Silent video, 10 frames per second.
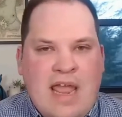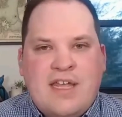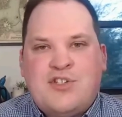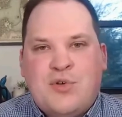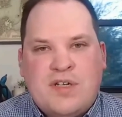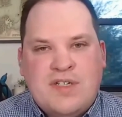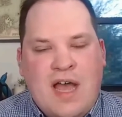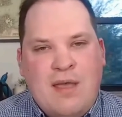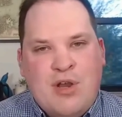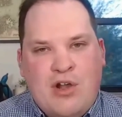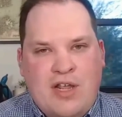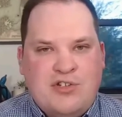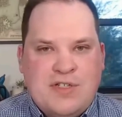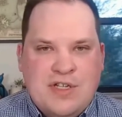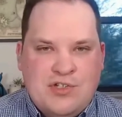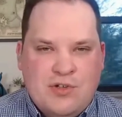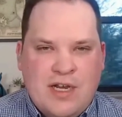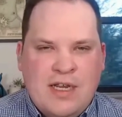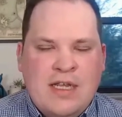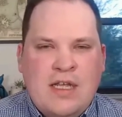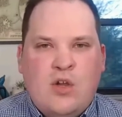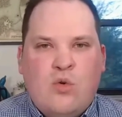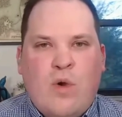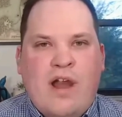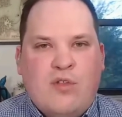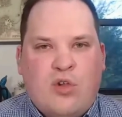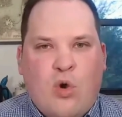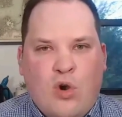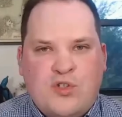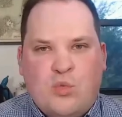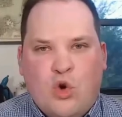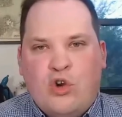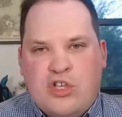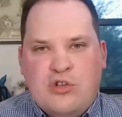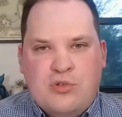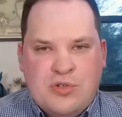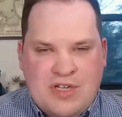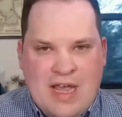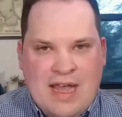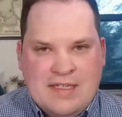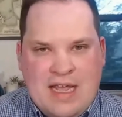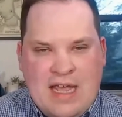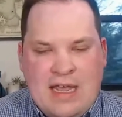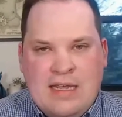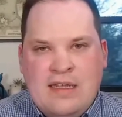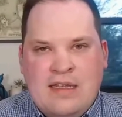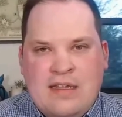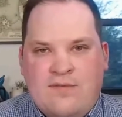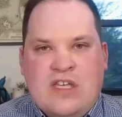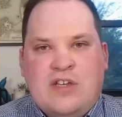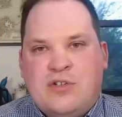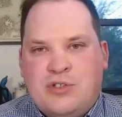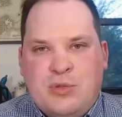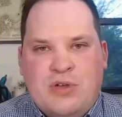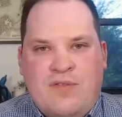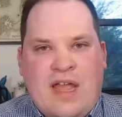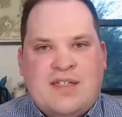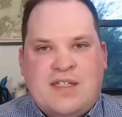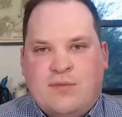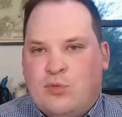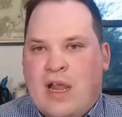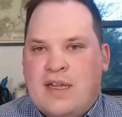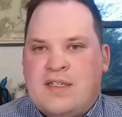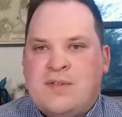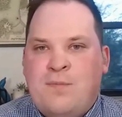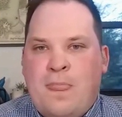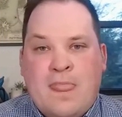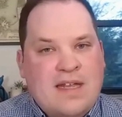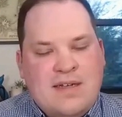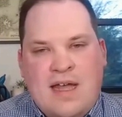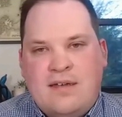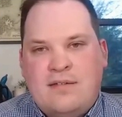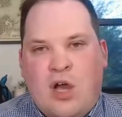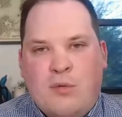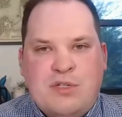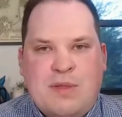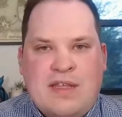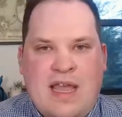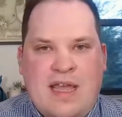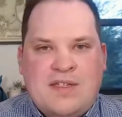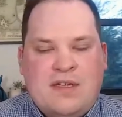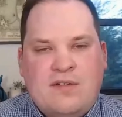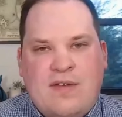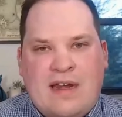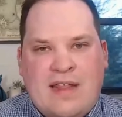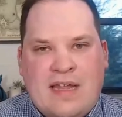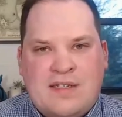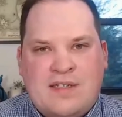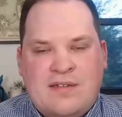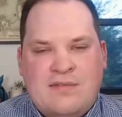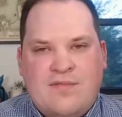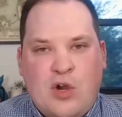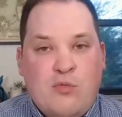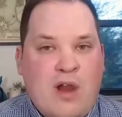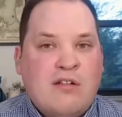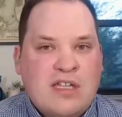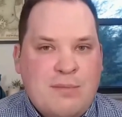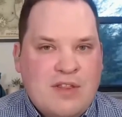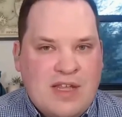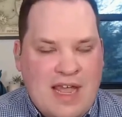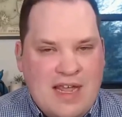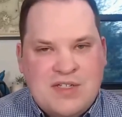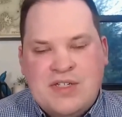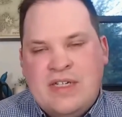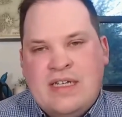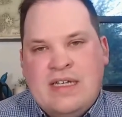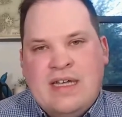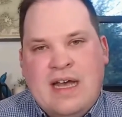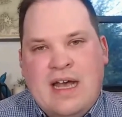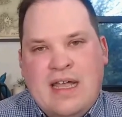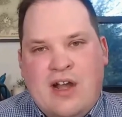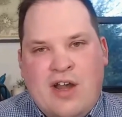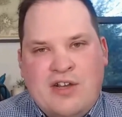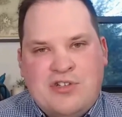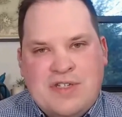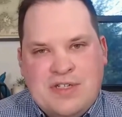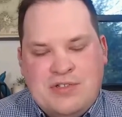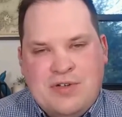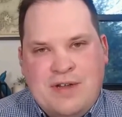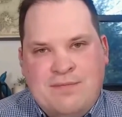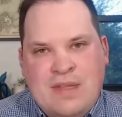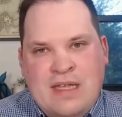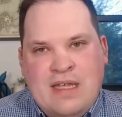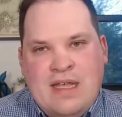historic time in our nation's history where the courts were used as a vehicle to advance civil rights. That's not always been the case, and in fact, that's very rarely been the case uh, in our nation's history.